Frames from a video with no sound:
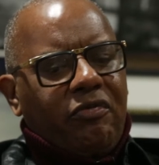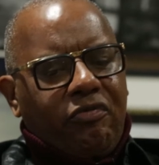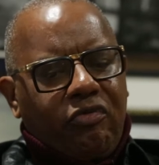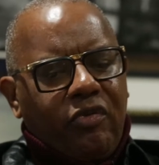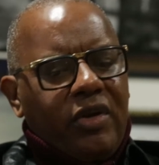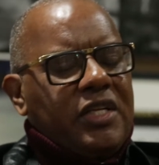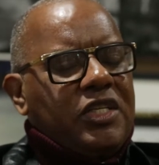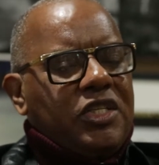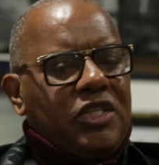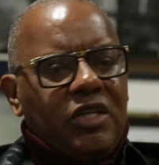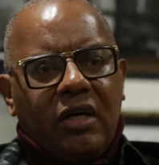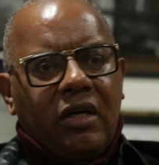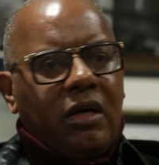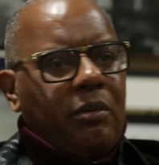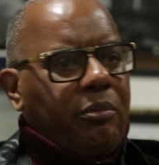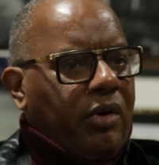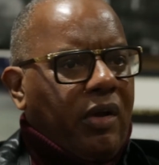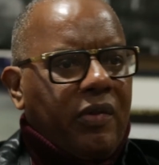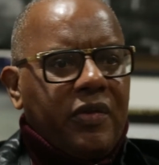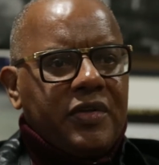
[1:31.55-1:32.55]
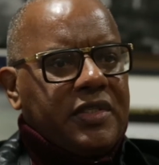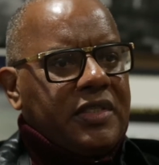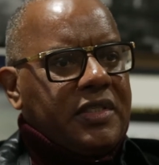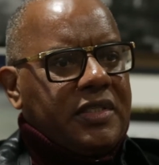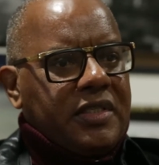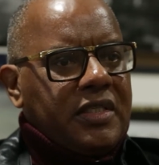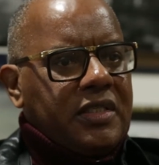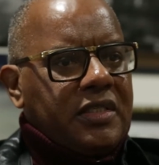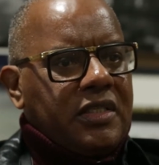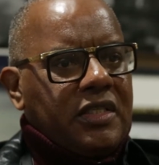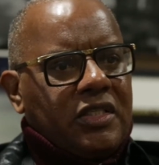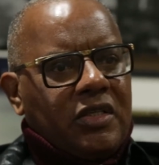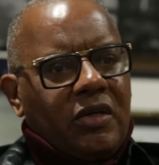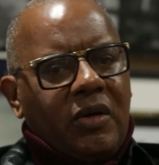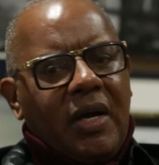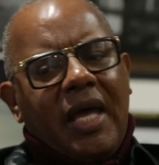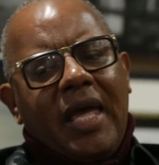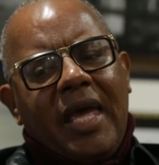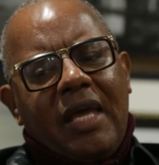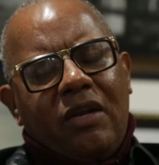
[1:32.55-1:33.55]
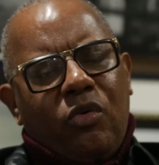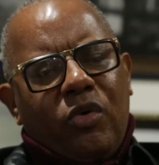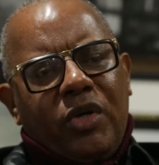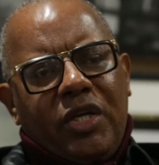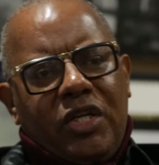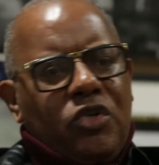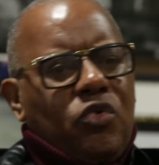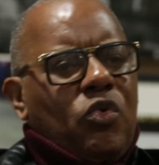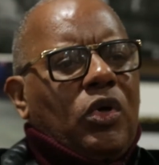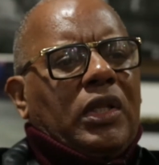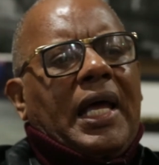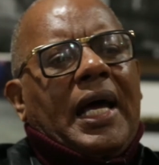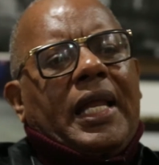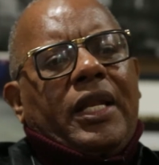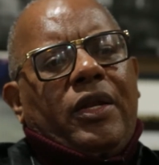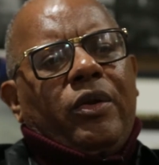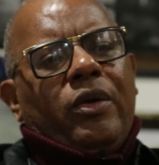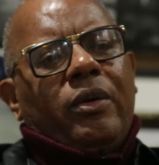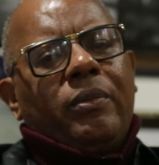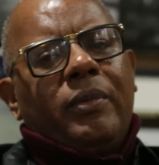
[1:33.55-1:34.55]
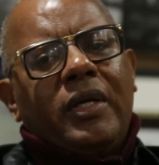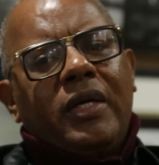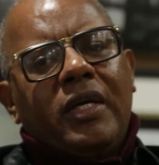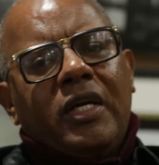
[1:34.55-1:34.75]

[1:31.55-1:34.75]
friends' younger brothers and sisters, so I had already knew a lot of them.